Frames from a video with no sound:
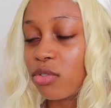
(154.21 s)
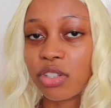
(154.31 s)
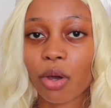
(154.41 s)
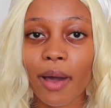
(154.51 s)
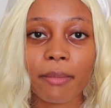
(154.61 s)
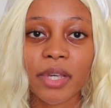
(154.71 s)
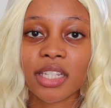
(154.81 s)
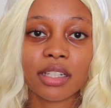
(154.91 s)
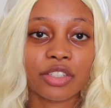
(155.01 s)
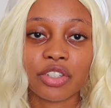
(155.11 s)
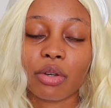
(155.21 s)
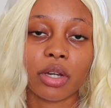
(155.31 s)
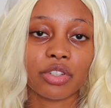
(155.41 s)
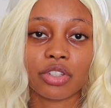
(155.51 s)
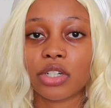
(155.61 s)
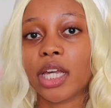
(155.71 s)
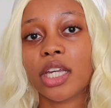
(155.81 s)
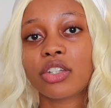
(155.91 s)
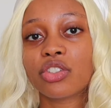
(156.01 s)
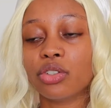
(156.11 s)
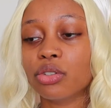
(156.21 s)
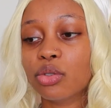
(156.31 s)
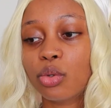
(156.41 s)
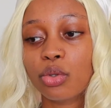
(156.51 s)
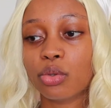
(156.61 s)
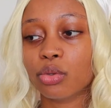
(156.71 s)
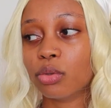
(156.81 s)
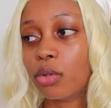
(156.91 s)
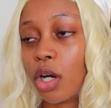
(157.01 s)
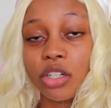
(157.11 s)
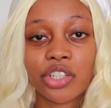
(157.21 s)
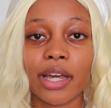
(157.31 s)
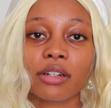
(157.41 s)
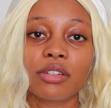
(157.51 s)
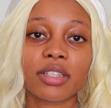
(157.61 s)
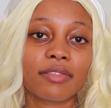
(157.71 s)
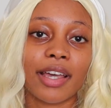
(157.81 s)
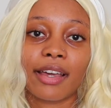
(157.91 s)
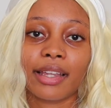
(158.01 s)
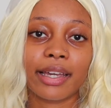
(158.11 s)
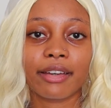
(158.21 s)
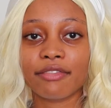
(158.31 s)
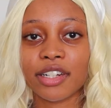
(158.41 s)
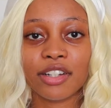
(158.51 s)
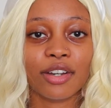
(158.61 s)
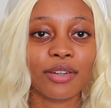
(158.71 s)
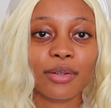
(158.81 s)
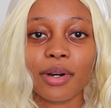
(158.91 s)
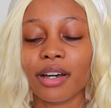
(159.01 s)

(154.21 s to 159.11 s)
so I'm basically just going straight to her channel to find like a video